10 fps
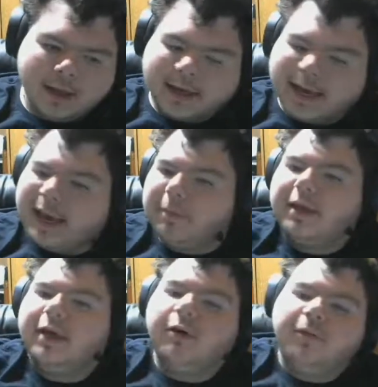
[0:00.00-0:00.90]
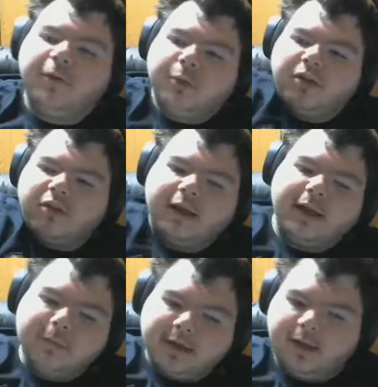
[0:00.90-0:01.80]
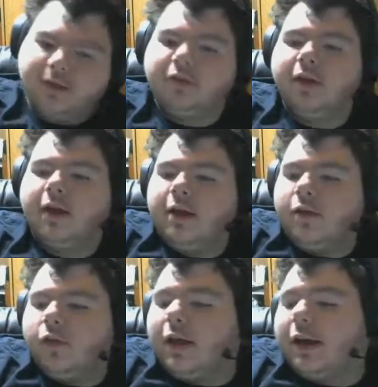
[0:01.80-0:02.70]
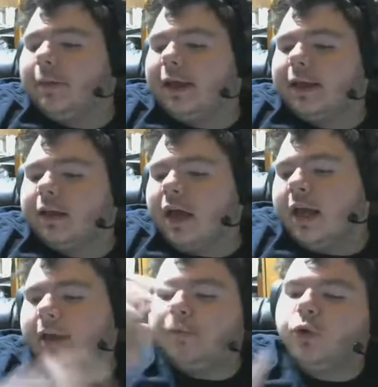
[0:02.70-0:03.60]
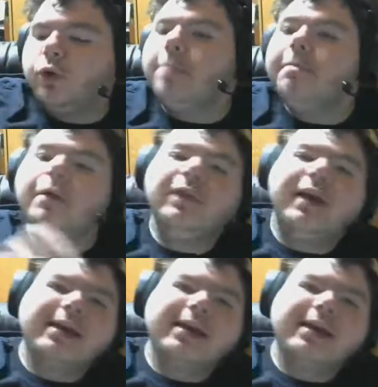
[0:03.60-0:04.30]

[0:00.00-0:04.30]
cameo, if you would say. Because think about it. If you can build that